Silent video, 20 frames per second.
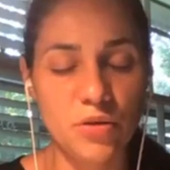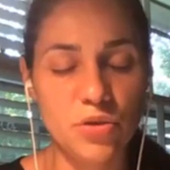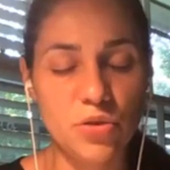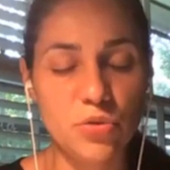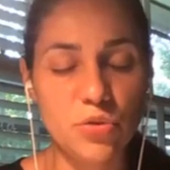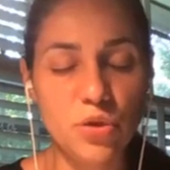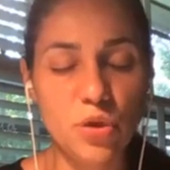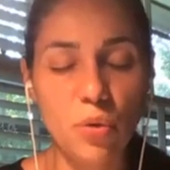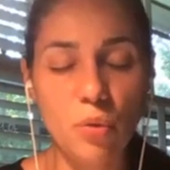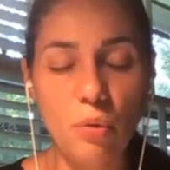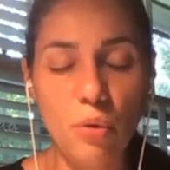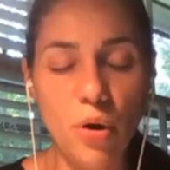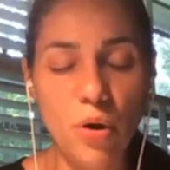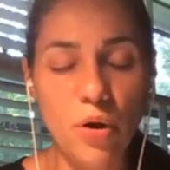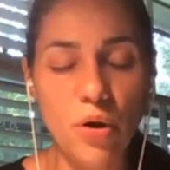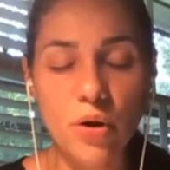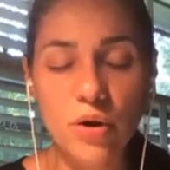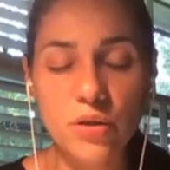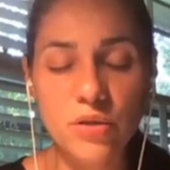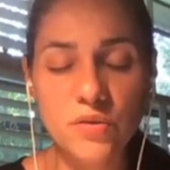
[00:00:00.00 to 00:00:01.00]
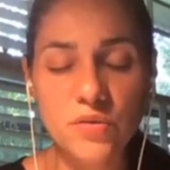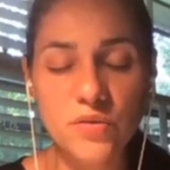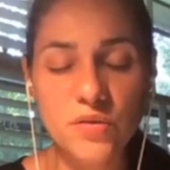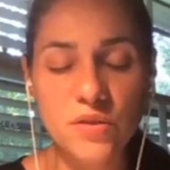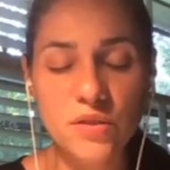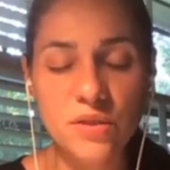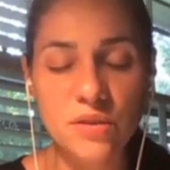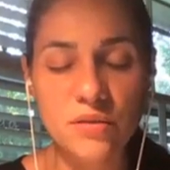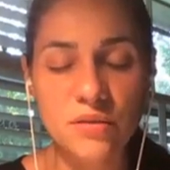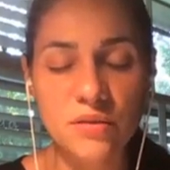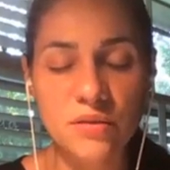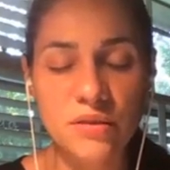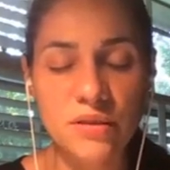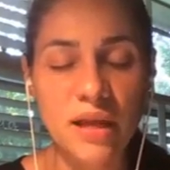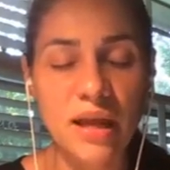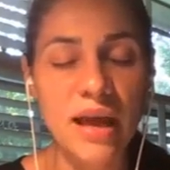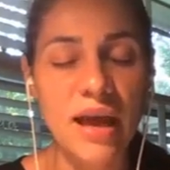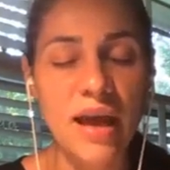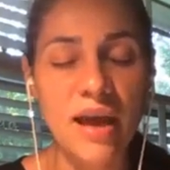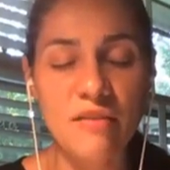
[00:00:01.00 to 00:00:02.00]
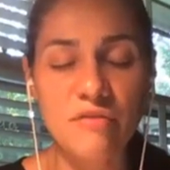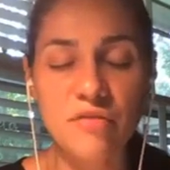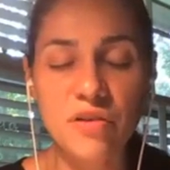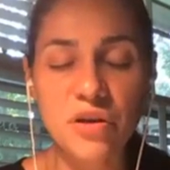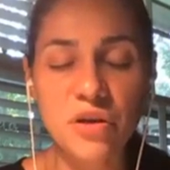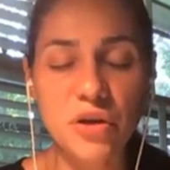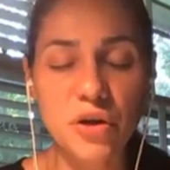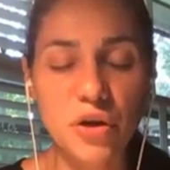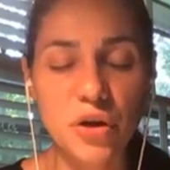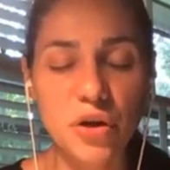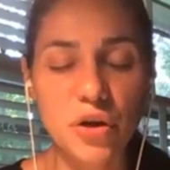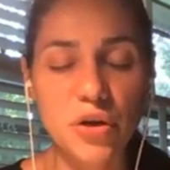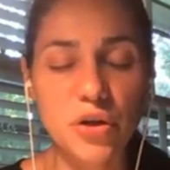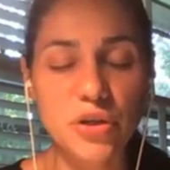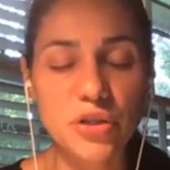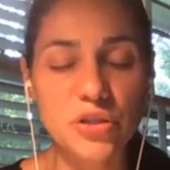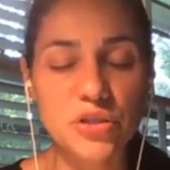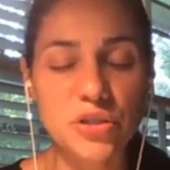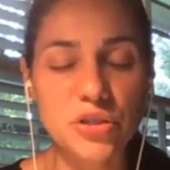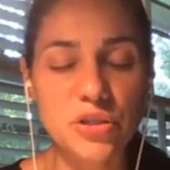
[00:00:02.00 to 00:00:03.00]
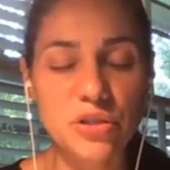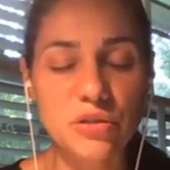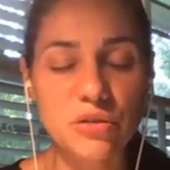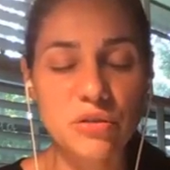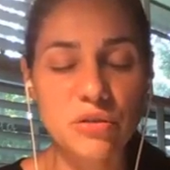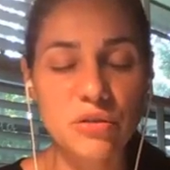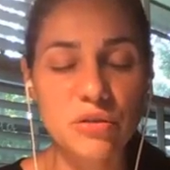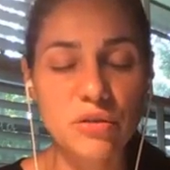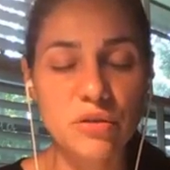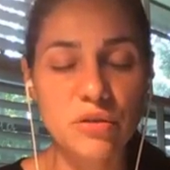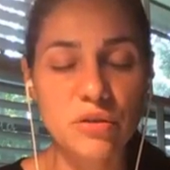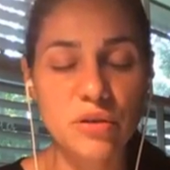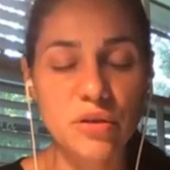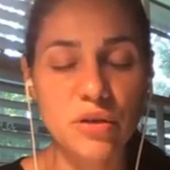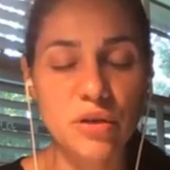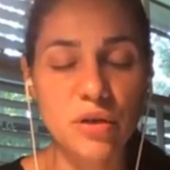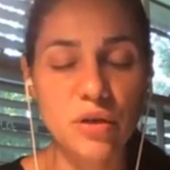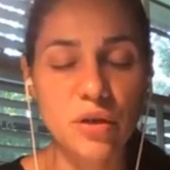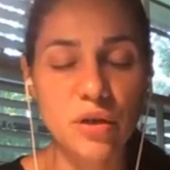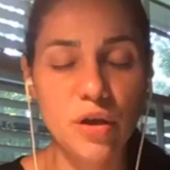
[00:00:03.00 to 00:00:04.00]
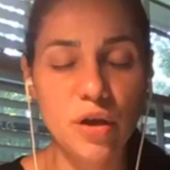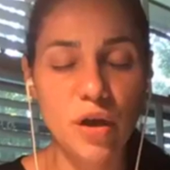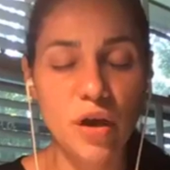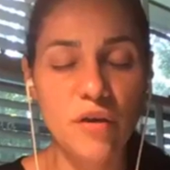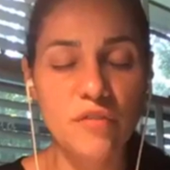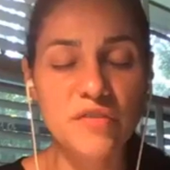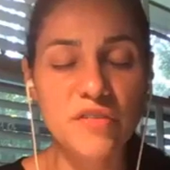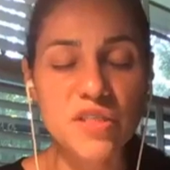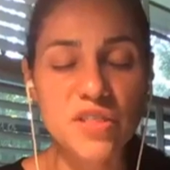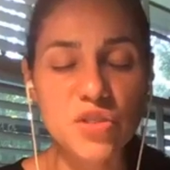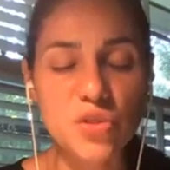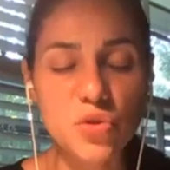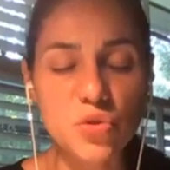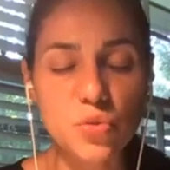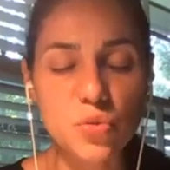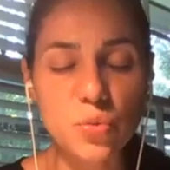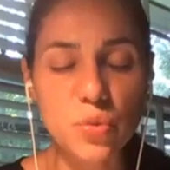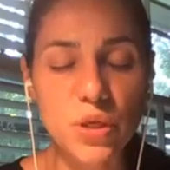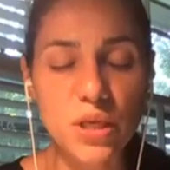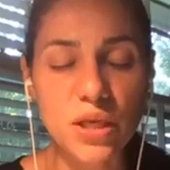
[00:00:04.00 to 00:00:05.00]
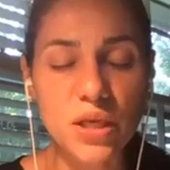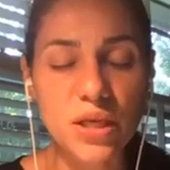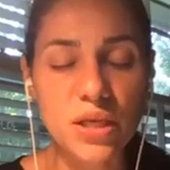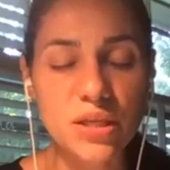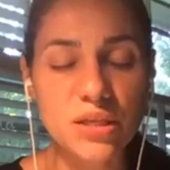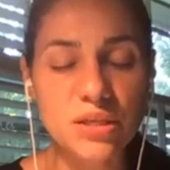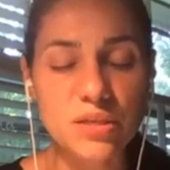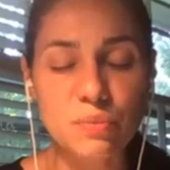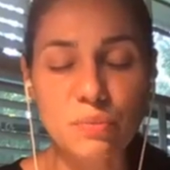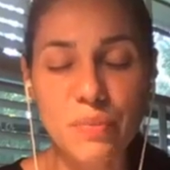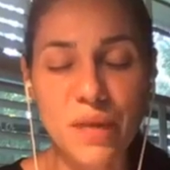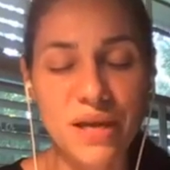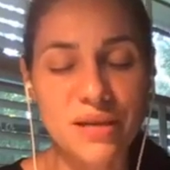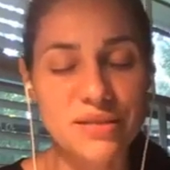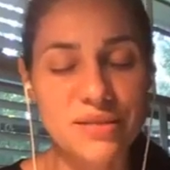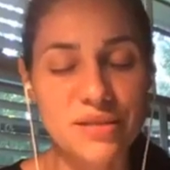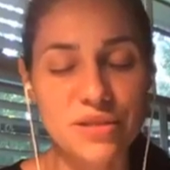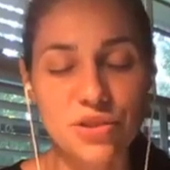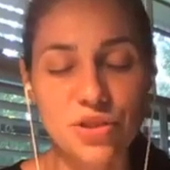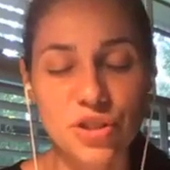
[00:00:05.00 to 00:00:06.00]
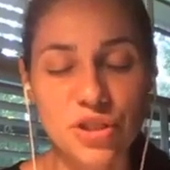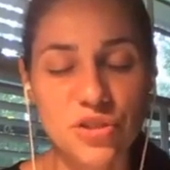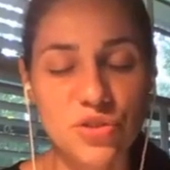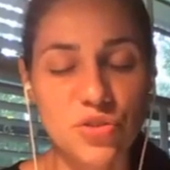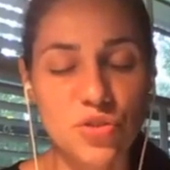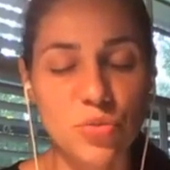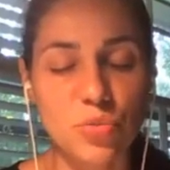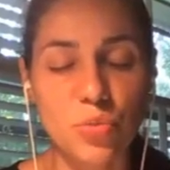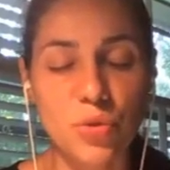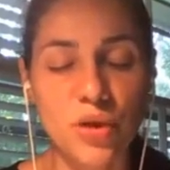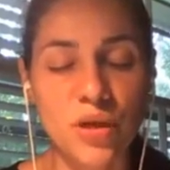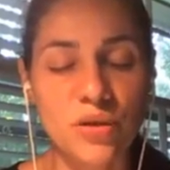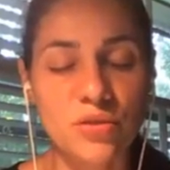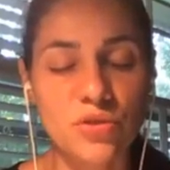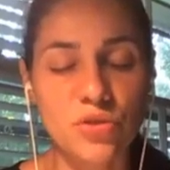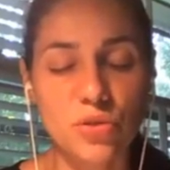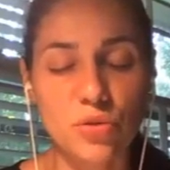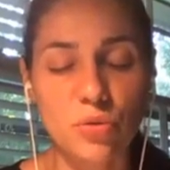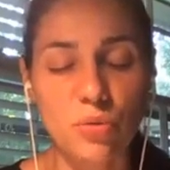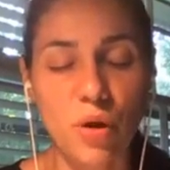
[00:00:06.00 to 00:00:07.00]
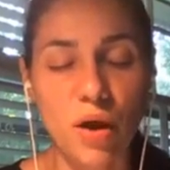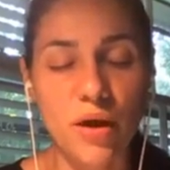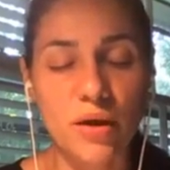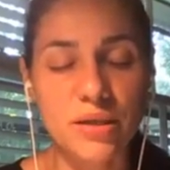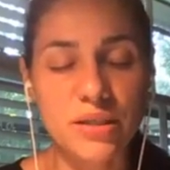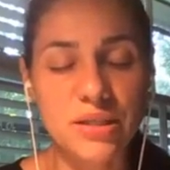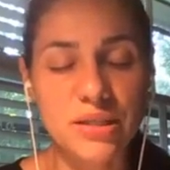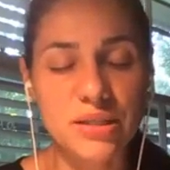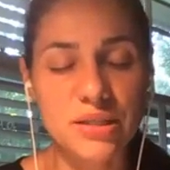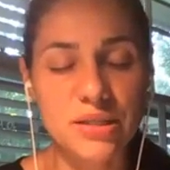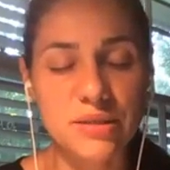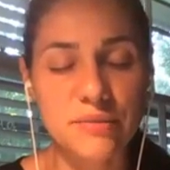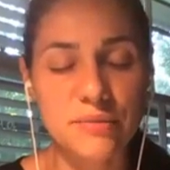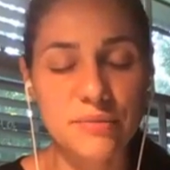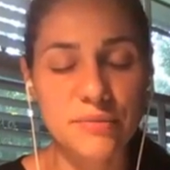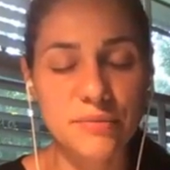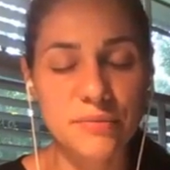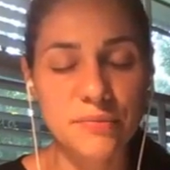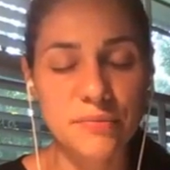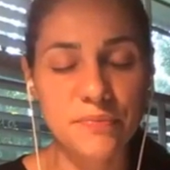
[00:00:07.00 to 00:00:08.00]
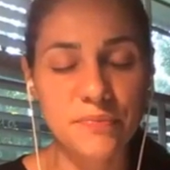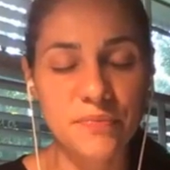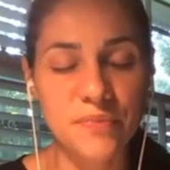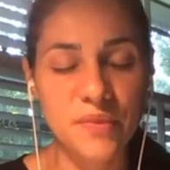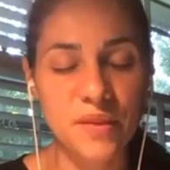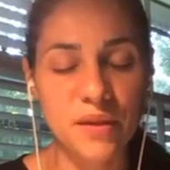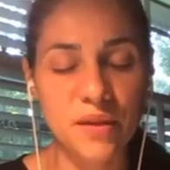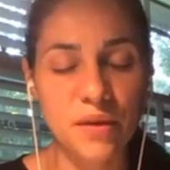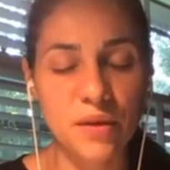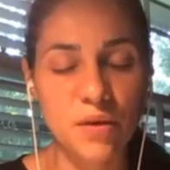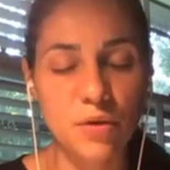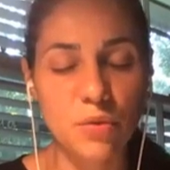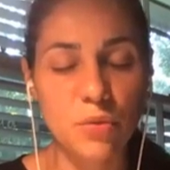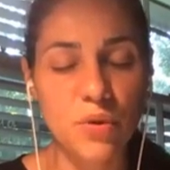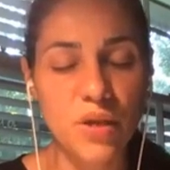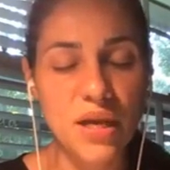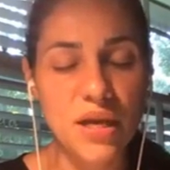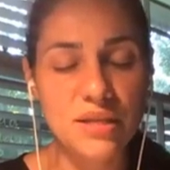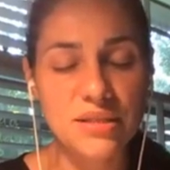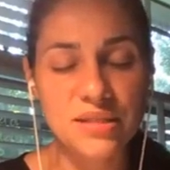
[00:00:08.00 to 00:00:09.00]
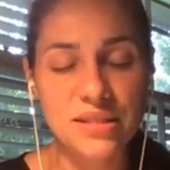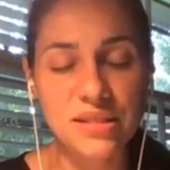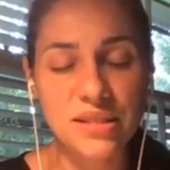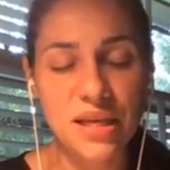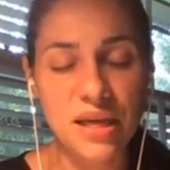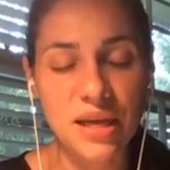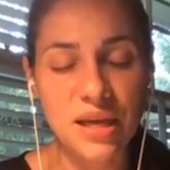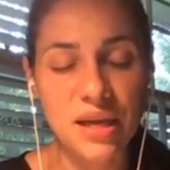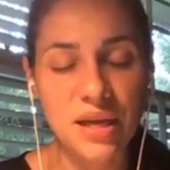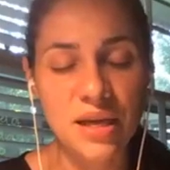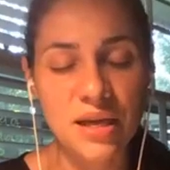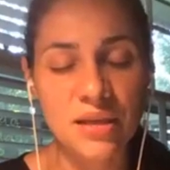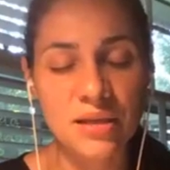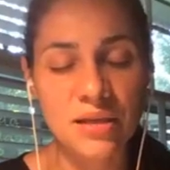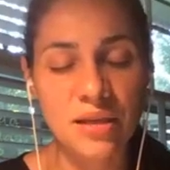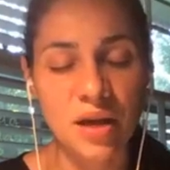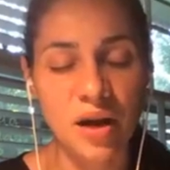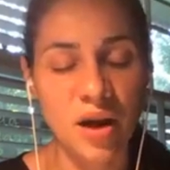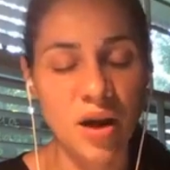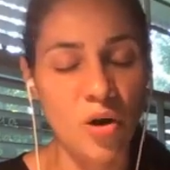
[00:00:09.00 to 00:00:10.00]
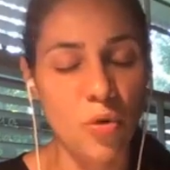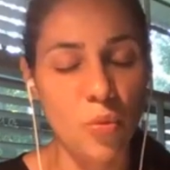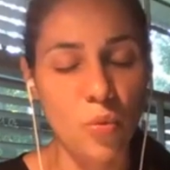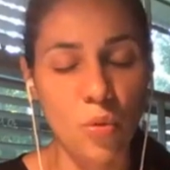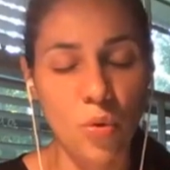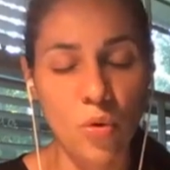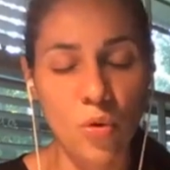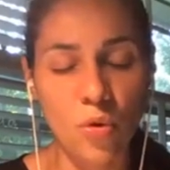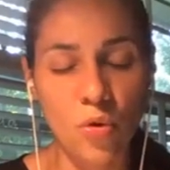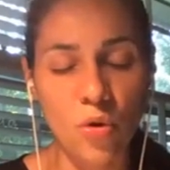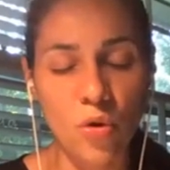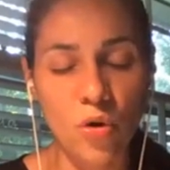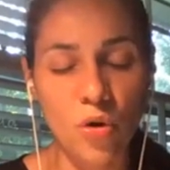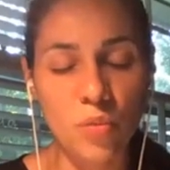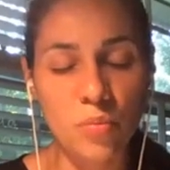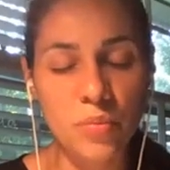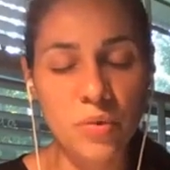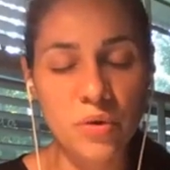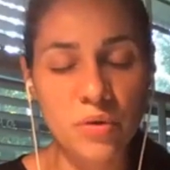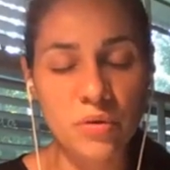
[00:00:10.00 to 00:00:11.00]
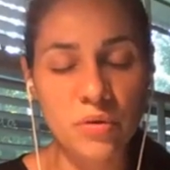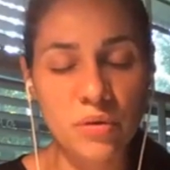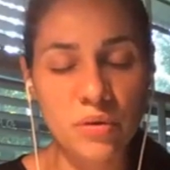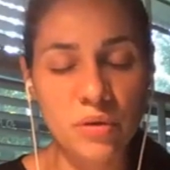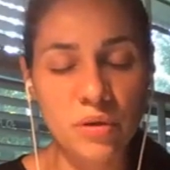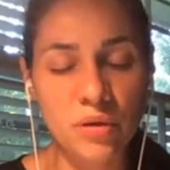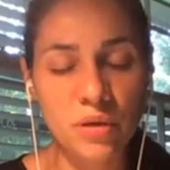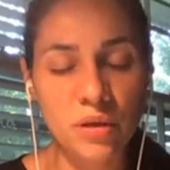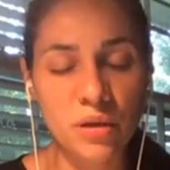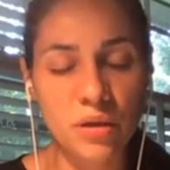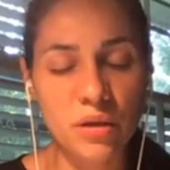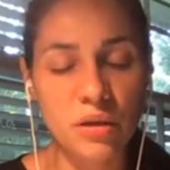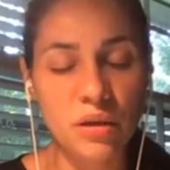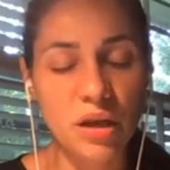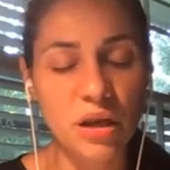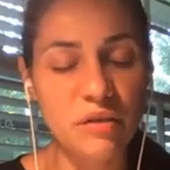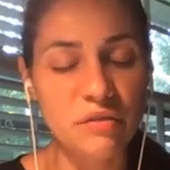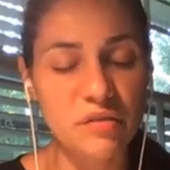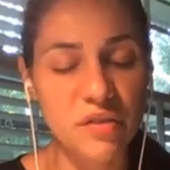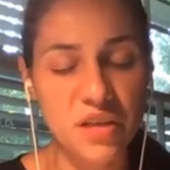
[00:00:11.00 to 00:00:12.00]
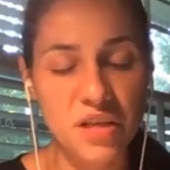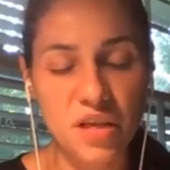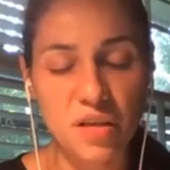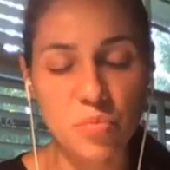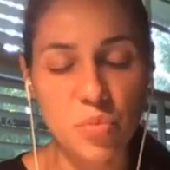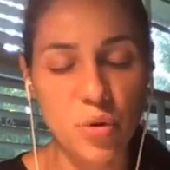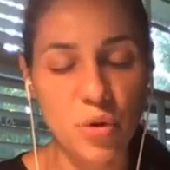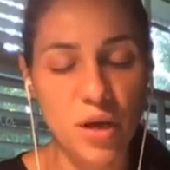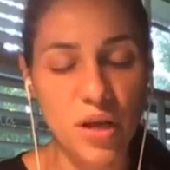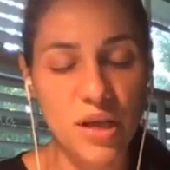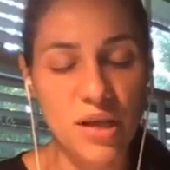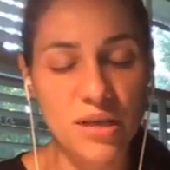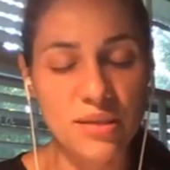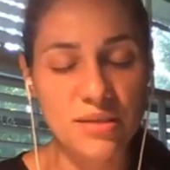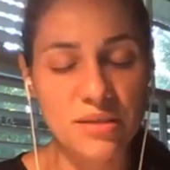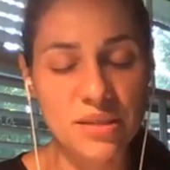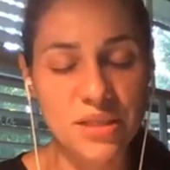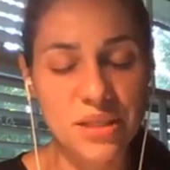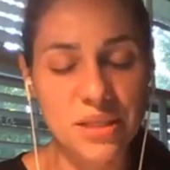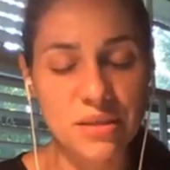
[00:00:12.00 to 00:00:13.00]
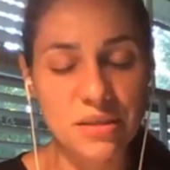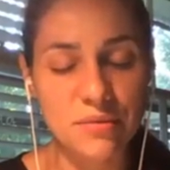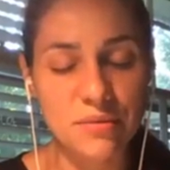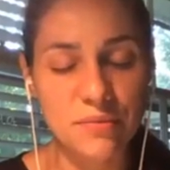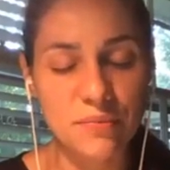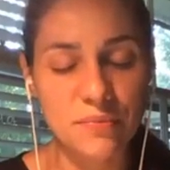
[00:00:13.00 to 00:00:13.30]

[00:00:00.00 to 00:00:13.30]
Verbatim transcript: To the ones that haven't heard of the sweet messages you bring to us, we extend our warm, loving embrace